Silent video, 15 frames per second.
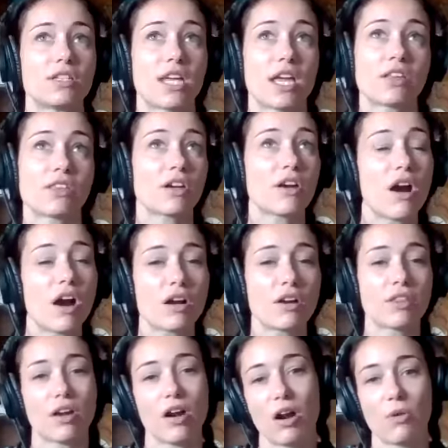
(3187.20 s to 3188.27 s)
take the car
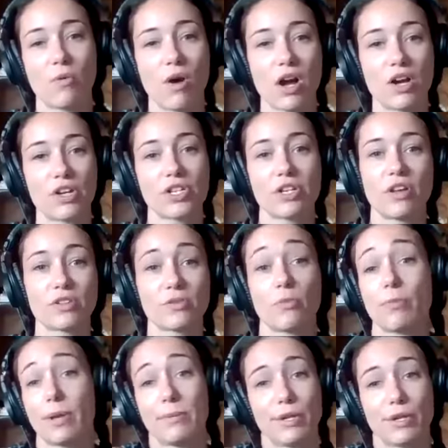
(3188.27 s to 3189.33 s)
to the car wash, and also
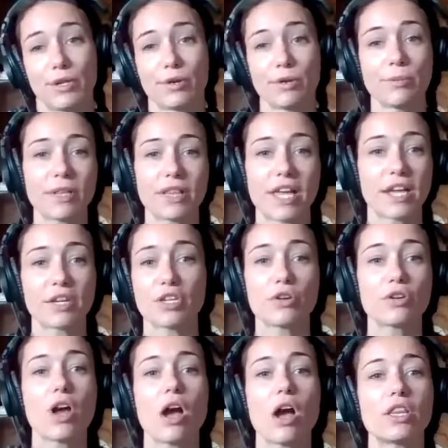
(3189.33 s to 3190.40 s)
maybe you do, but like
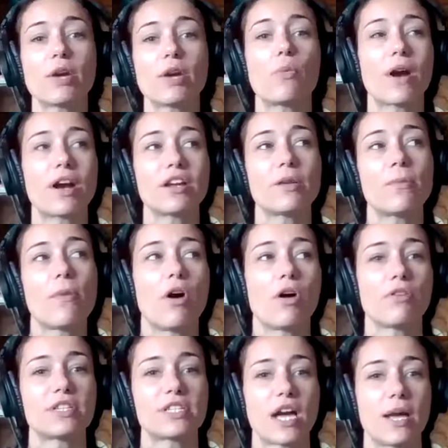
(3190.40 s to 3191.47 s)
you're not like wearing them
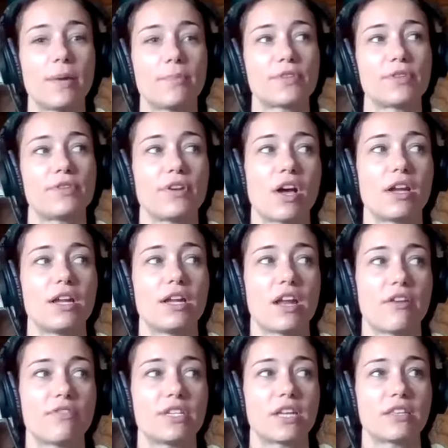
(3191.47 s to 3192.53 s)
all the time. So they're not an
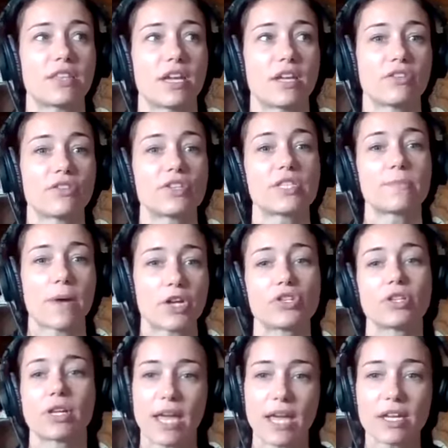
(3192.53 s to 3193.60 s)
everyday thing. They're a
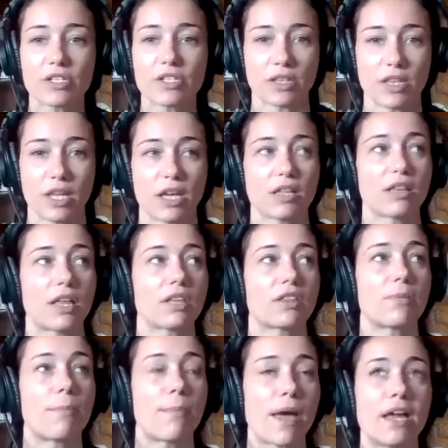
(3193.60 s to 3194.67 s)
special occasion thing. Like
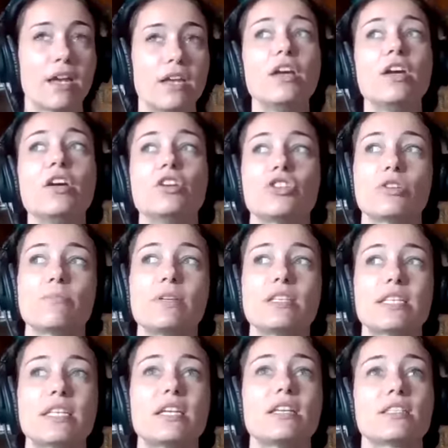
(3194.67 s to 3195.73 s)
the bed should be
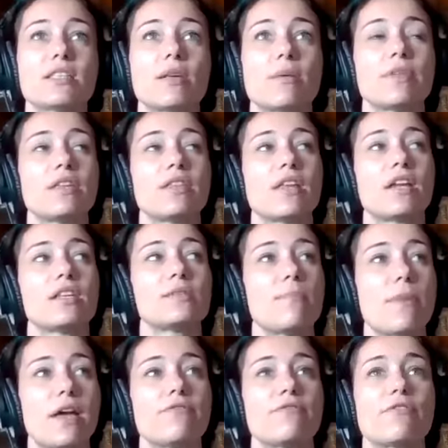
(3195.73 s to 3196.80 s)
seen as something that is
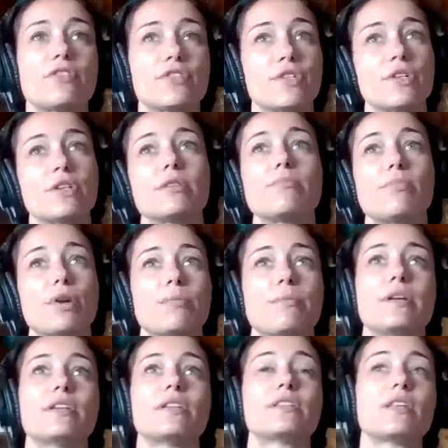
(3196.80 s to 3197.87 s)
meant for a certain
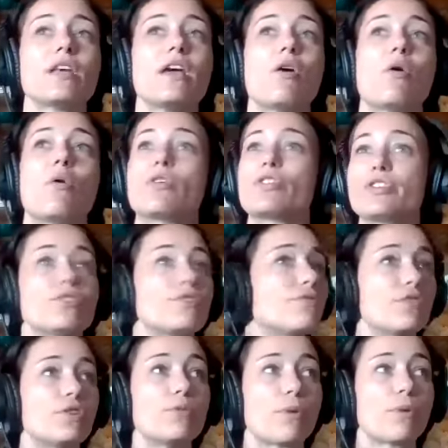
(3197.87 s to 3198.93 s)
purpose or certain
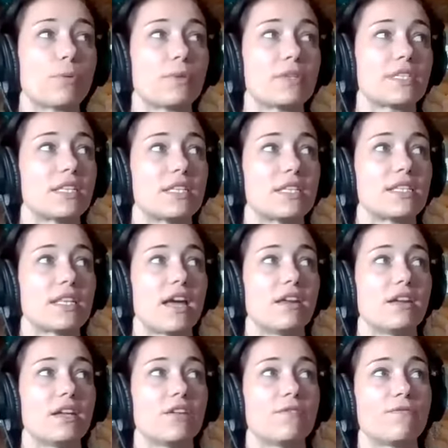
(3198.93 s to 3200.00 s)
few purposes.
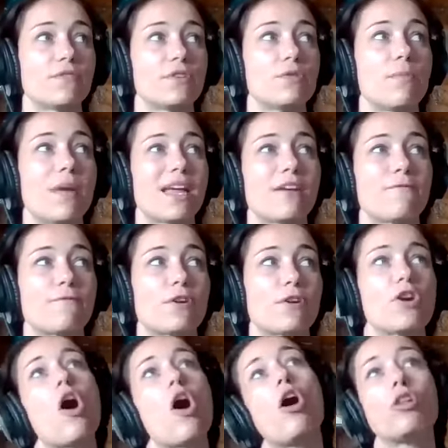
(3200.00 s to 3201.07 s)
And if you make it for
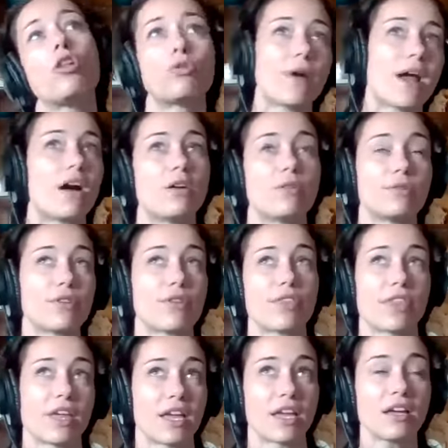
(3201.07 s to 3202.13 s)
an all around
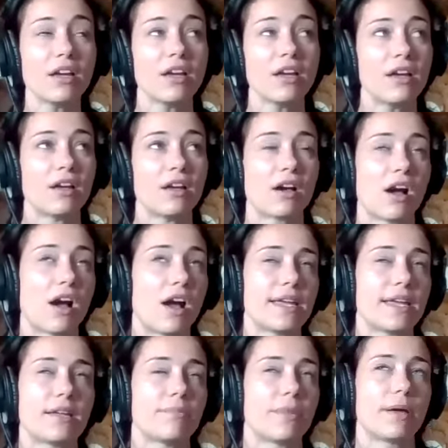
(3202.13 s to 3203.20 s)
thing, I
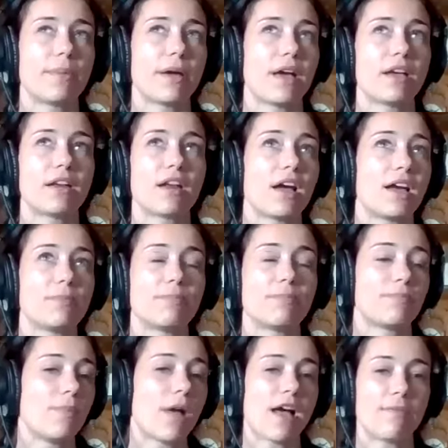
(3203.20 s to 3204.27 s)
eat in my bed. I
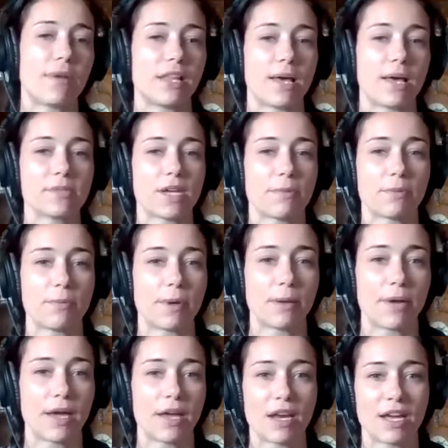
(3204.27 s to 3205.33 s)
have my laptop in my
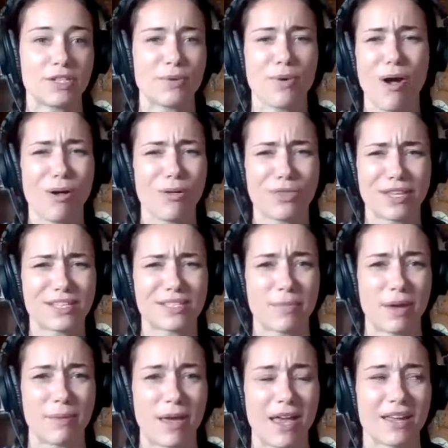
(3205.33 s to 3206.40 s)
bed. I do all things in
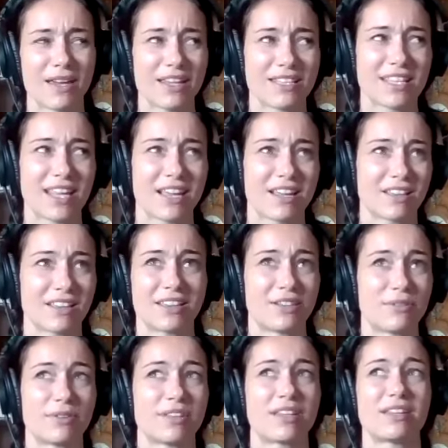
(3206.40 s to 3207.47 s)
my bed. It's like
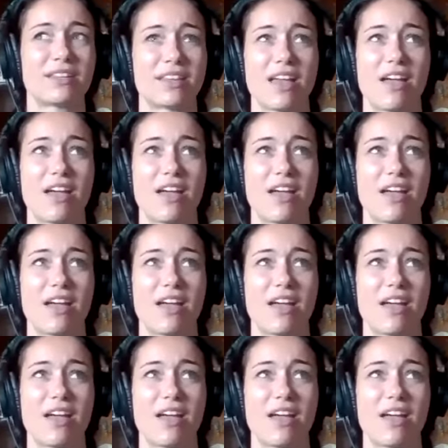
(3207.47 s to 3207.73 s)
literally,